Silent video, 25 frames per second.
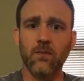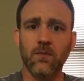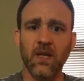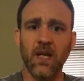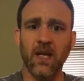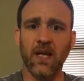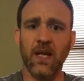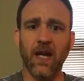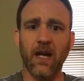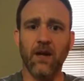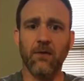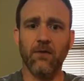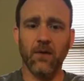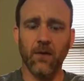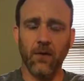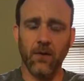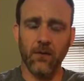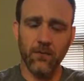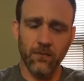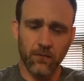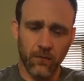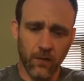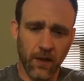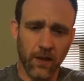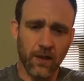take Advil,
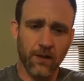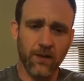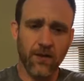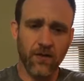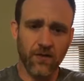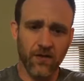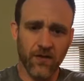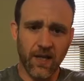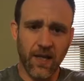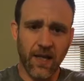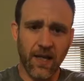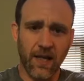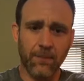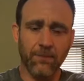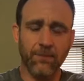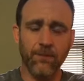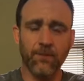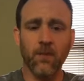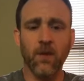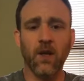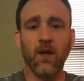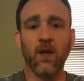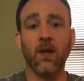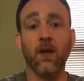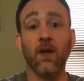right? There's that.
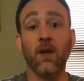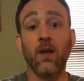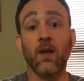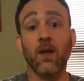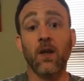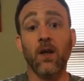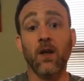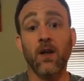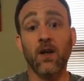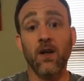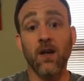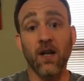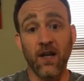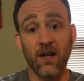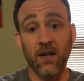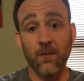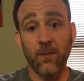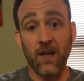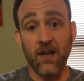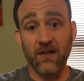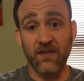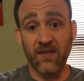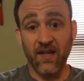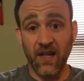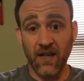Not the
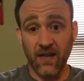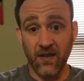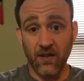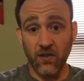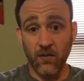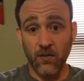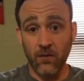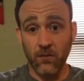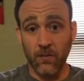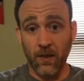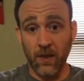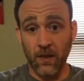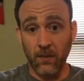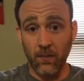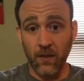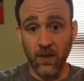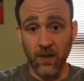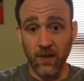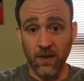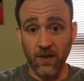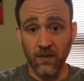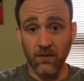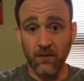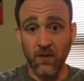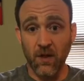best attitude in my
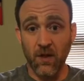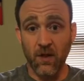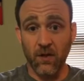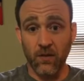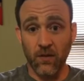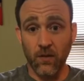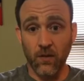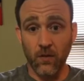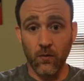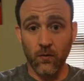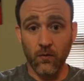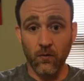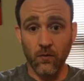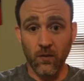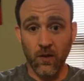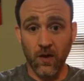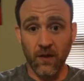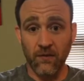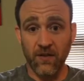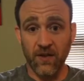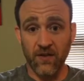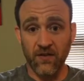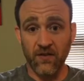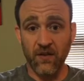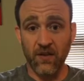opinion, although
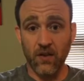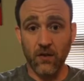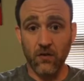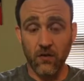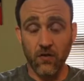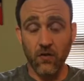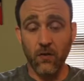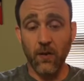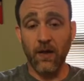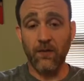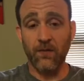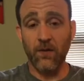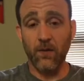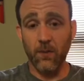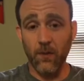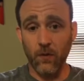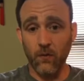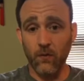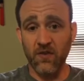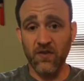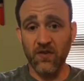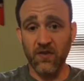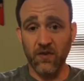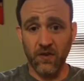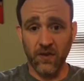obviously you do have to be
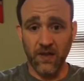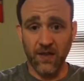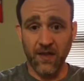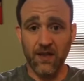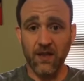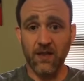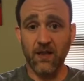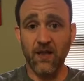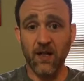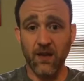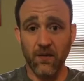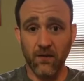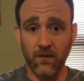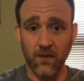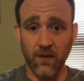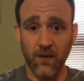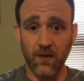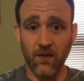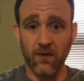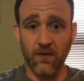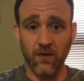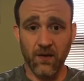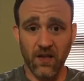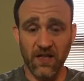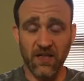resilient and tough
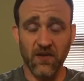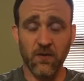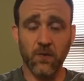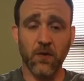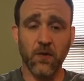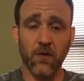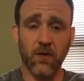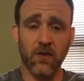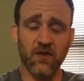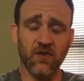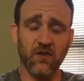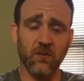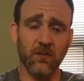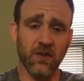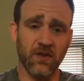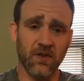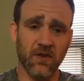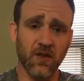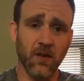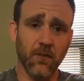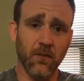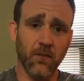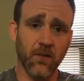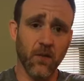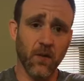and experience some
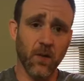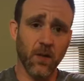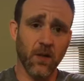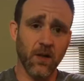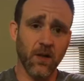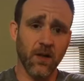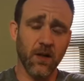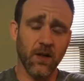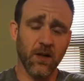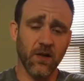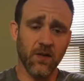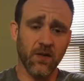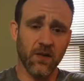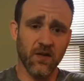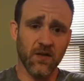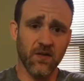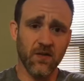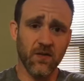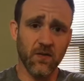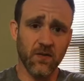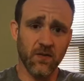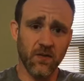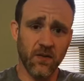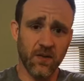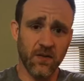discomfort.
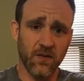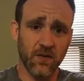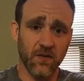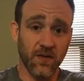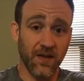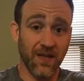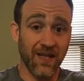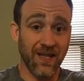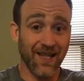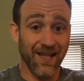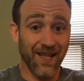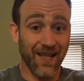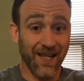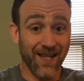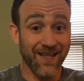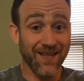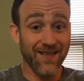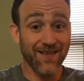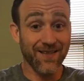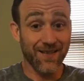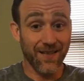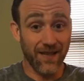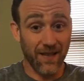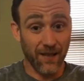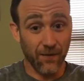This
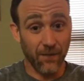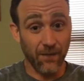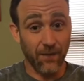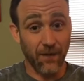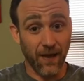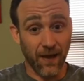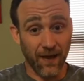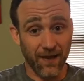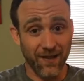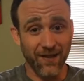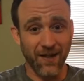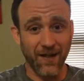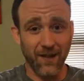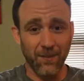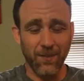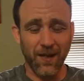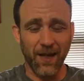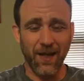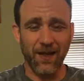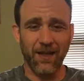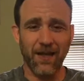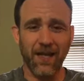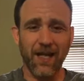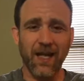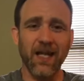is in fact not
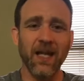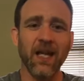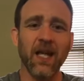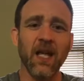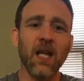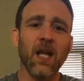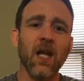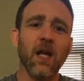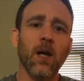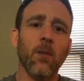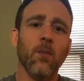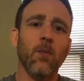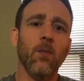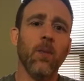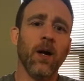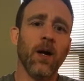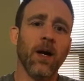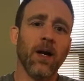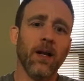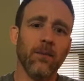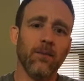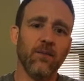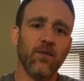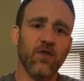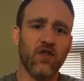ballet,
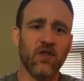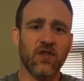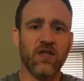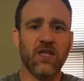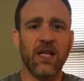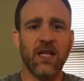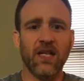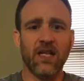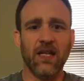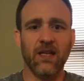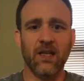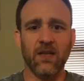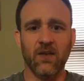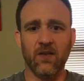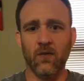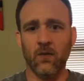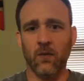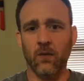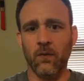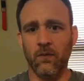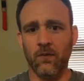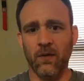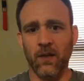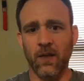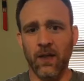but just taking this
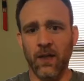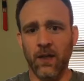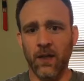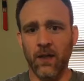sort of